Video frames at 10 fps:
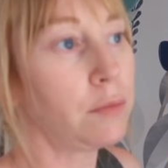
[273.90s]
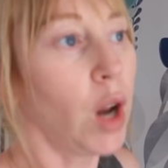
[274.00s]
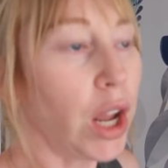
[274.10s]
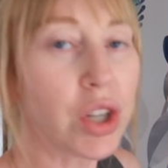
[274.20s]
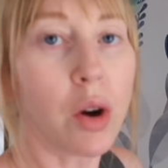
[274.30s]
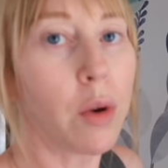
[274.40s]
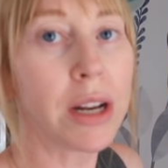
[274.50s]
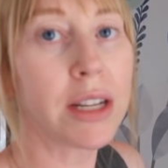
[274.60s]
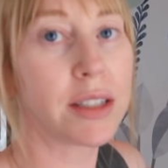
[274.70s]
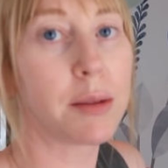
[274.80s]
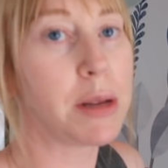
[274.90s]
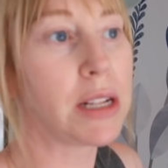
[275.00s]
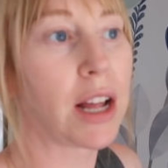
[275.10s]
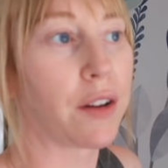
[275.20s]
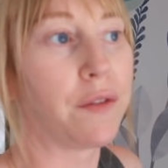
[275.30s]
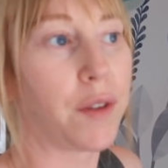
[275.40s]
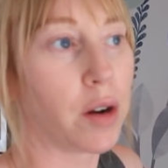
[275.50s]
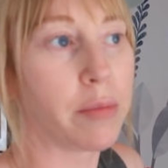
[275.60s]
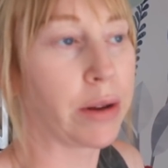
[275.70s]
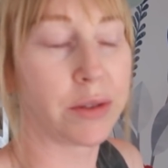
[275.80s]
I don't want it to be like a
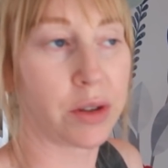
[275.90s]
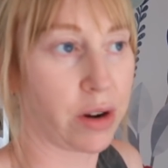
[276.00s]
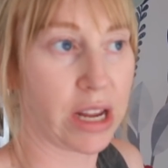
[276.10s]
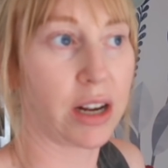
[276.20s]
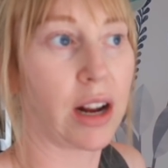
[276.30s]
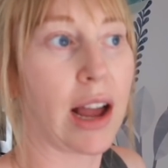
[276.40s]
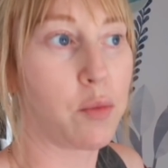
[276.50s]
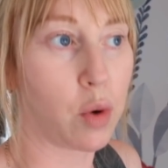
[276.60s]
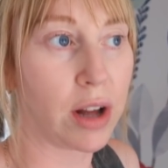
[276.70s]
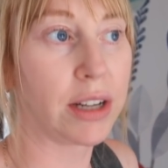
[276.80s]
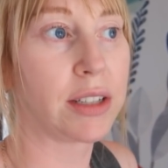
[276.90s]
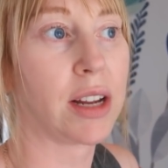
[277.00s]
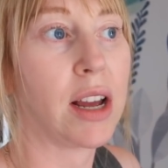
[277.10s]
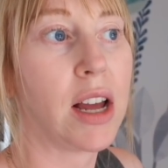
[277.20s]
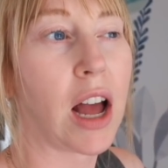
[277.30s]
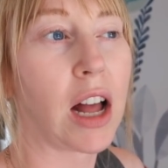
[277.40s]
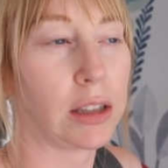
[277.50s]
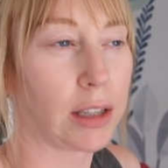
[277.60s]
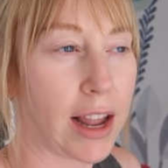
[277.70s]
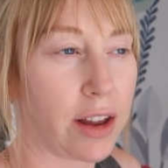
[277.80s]
farmhouse green. I want a
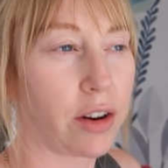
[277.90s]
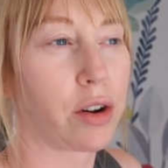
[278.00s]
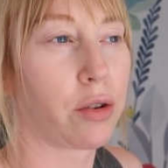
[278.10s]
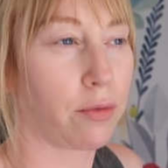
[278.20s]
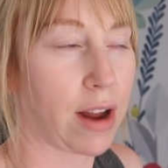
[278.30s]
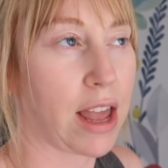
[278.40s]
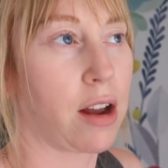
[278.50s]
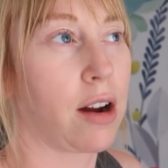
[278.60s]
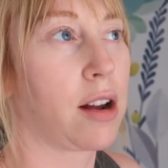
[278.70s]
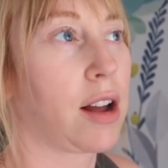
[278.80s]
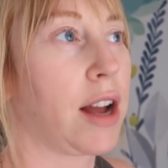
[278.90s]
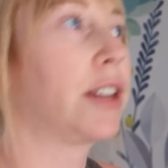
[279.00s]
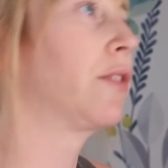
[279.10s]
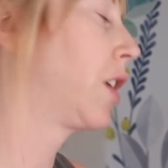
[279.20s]
lighter, grayer kind of